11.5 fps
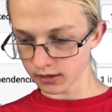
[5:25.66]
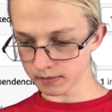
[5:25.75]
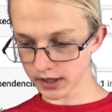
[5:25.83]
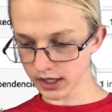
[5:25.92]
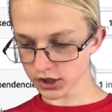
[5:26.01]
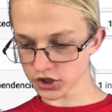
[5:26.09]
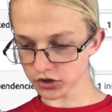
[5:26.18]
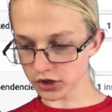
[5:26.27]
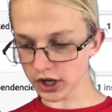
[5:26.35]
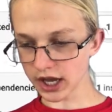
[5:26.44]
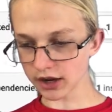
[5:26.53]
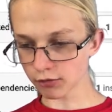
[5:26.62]
Make sure you
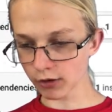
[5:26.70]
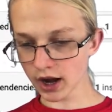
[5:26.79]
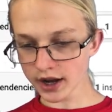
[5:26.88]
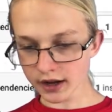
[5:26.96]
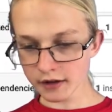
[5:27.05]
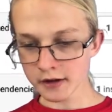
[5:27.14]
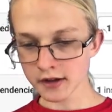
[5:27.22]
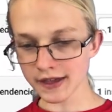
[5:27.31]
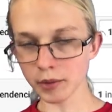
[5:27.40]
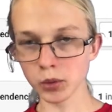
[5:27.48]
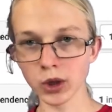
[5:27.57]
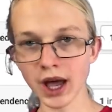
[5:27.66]
hit run. That
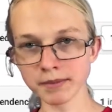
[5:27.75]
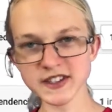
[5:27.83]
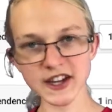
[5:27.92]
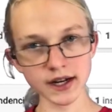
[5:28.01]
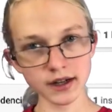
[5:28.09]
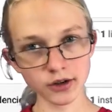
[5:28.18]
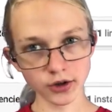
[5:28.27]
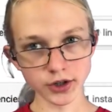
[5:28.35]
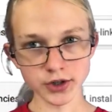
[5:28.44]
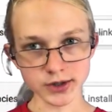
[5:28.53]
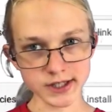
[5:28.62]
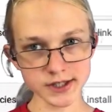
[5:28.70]
will update it on
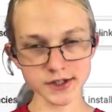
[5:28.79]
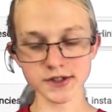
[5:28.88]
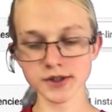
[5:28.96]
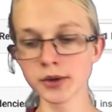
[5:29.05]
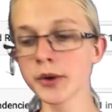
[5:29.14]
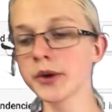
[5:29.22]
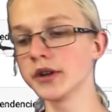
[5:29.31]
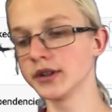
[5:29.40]
your Discord.